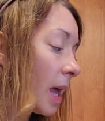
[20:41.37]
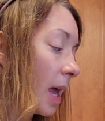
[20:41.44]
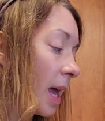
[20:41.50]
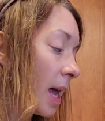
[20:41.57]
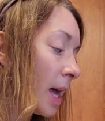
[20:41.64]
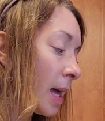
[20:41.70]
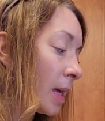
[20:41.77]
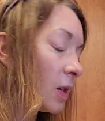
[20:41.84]

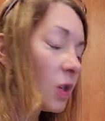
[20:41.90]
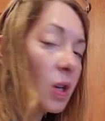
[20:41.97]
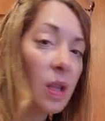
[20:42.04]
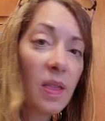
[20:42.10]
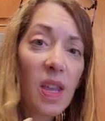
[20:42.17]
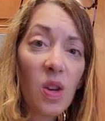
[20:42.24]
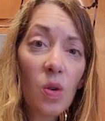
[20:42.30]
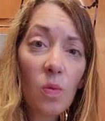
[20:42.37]
and
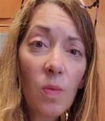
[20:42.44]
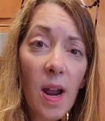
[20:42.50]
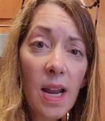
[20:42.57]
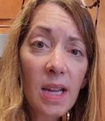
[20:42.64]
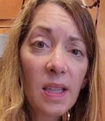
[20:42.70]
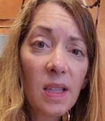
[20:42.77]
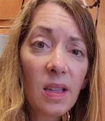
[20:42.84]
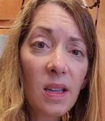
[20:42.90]
then your
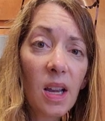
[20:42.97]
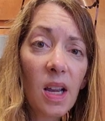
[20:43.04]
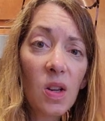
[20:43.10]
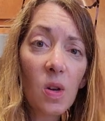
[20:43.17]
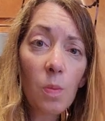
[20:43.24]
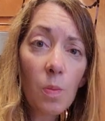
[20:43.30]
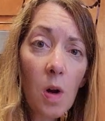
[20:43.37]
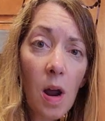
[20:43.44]
rice and
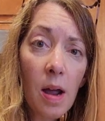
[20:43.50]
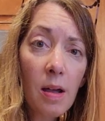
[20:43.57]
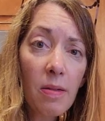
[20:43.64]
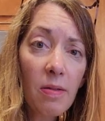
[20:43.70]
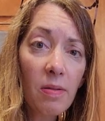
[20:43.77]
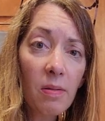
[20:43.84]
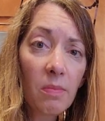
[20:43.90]
your broth,